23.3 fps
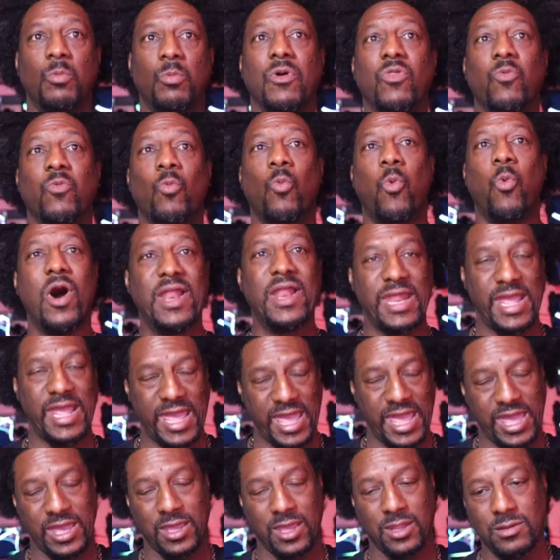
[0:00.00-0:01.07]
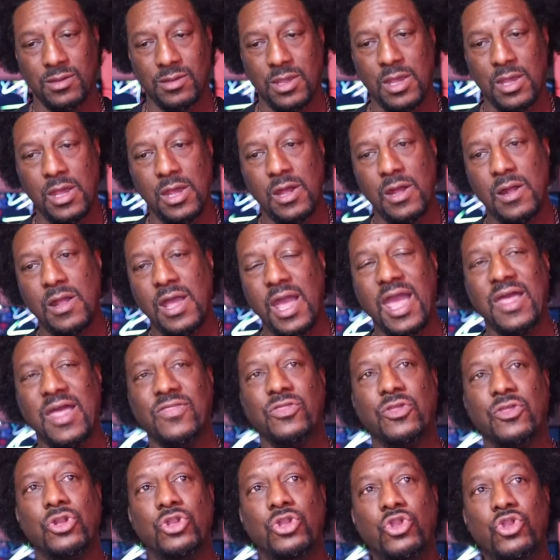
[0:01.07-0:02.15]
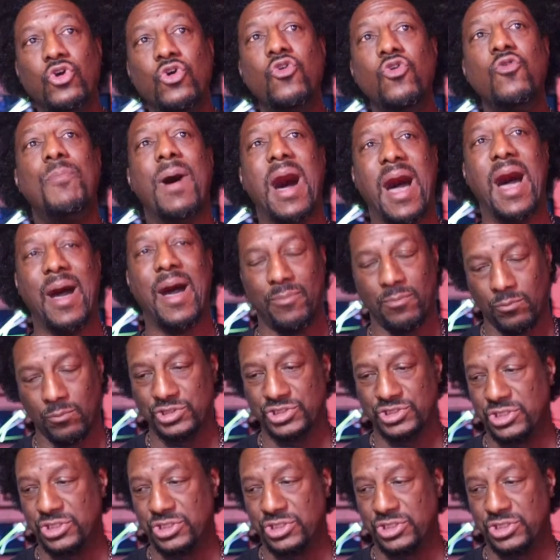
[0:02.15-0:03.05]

with one hand, and the new bop was